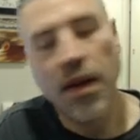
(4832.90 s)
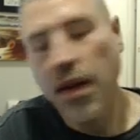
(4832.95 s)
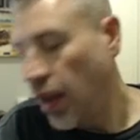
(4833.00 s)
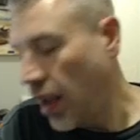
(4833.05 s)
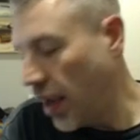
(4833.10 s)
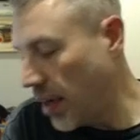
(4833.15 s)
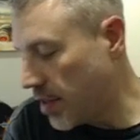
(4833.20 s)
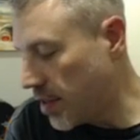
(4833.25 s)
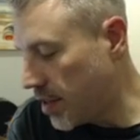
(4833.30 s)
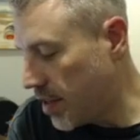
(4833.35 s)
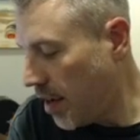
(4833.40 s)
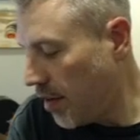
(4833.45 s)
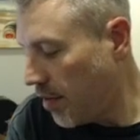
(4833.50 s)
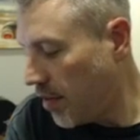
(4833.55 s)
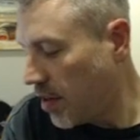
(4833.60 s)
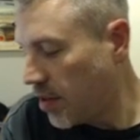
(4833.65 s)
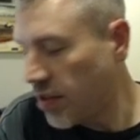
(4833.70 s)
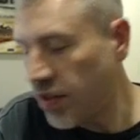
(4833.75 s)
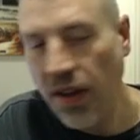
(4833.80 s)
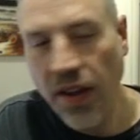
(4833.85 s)
Hey Steve,
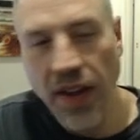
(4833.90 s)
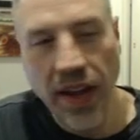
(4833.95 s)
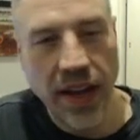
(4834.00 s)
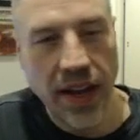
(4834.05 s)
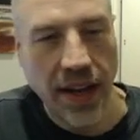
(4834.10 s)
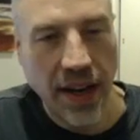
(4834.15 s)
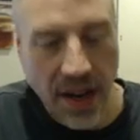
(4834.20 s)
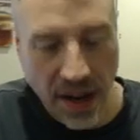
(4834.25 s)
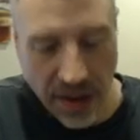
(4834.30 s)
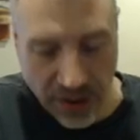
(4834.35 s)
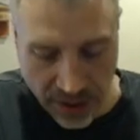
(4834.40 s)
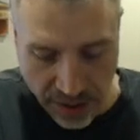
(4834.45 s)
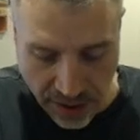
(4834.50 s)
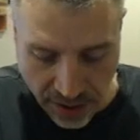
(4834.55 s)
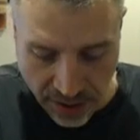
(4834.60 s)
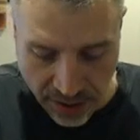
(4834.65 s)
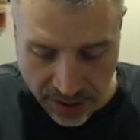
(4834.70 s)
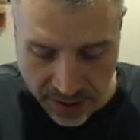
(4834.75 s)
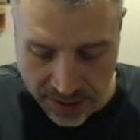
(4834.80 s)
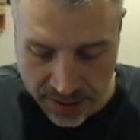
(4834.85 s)
you still hanging out in
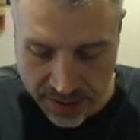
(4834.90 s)
here?